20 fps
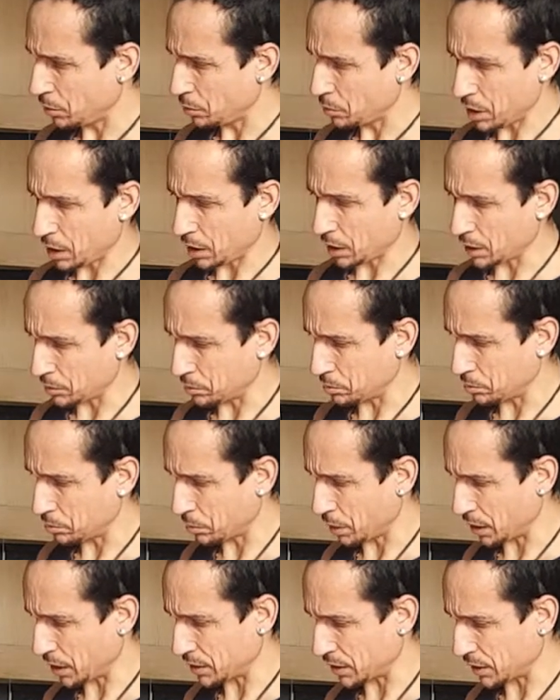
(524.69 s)
well, and
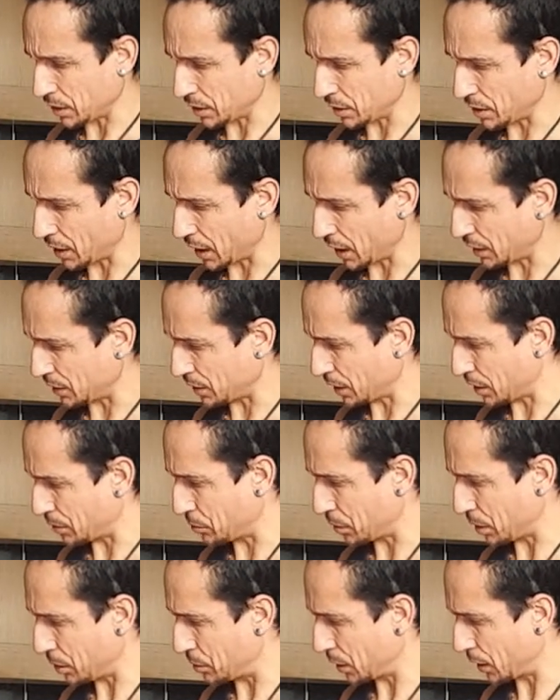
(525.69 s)
basically that's it.
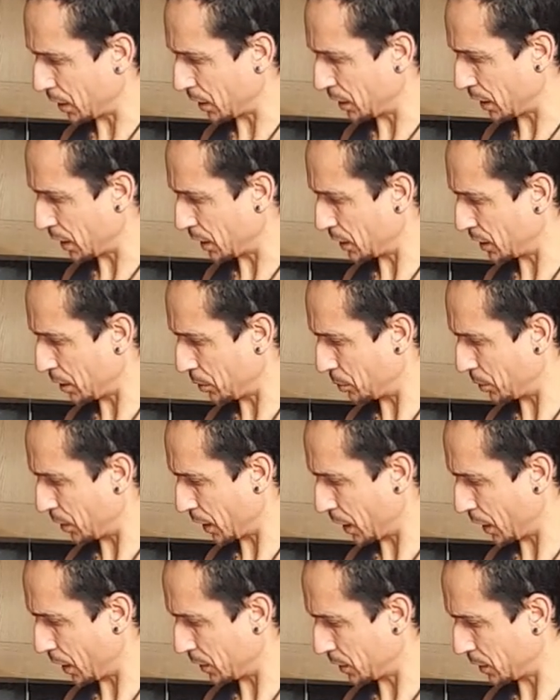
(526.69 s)
Maybe it contains
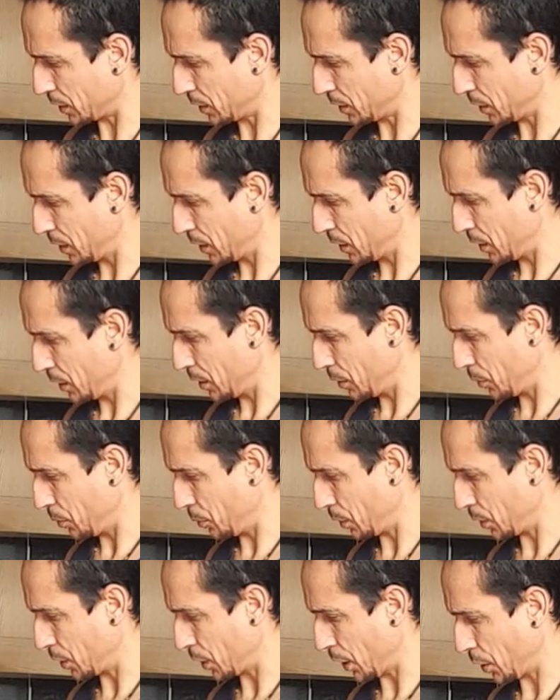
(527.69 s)
something else
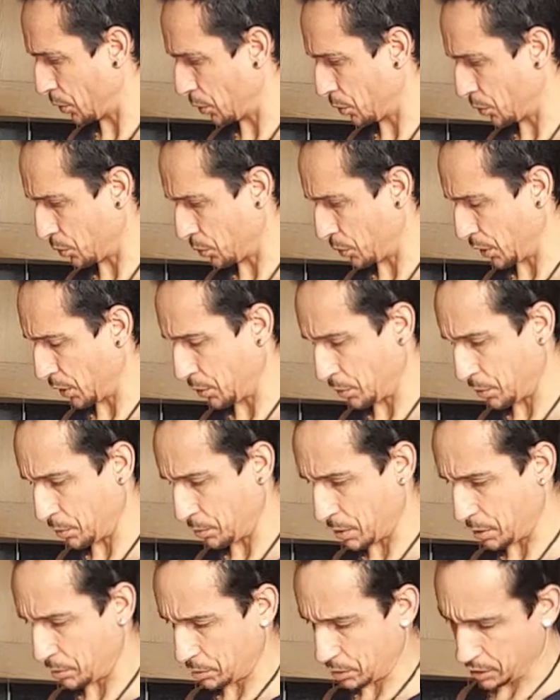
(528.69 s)
which I don't really
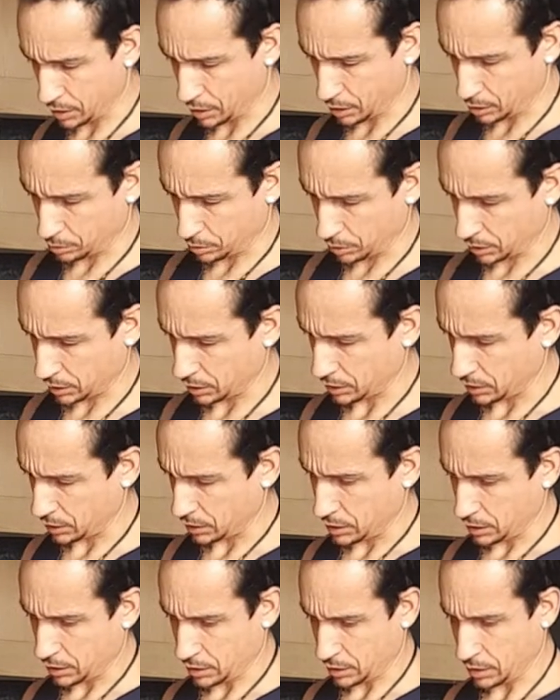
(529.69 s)
remember now, but
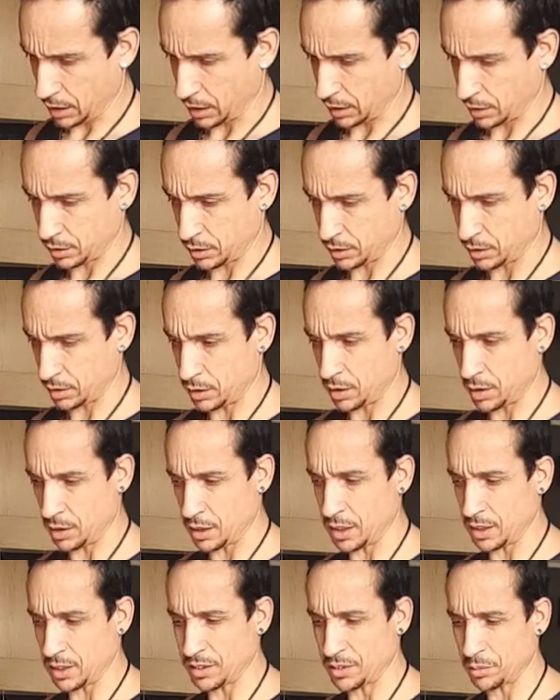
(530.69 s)
that's the
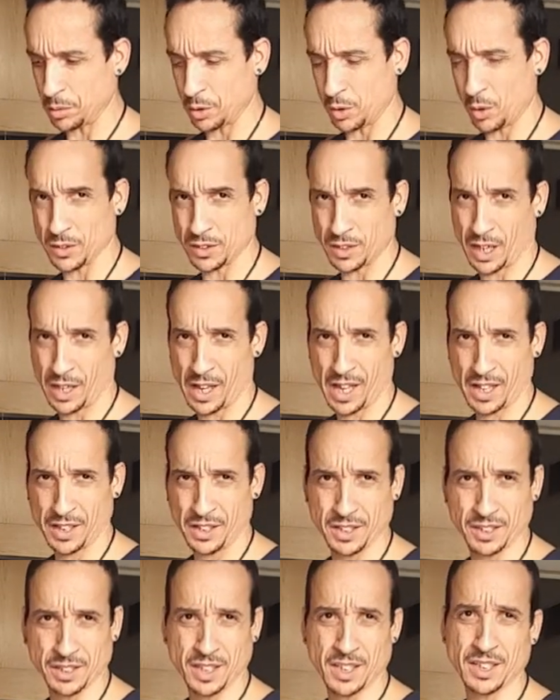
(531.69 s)
things, because I had
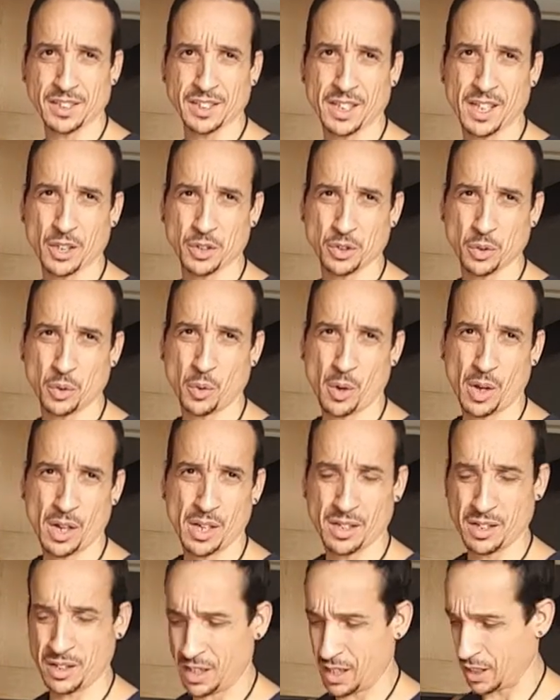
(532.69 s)
these things there, so
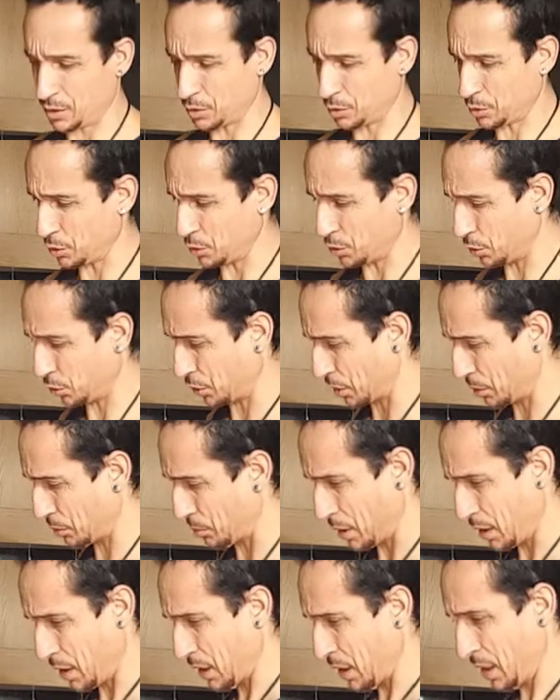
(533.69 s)
I had to use them,
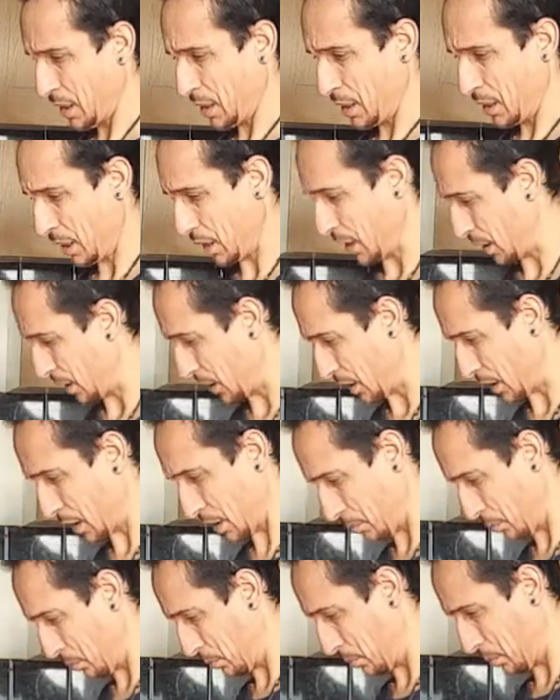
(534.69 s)
and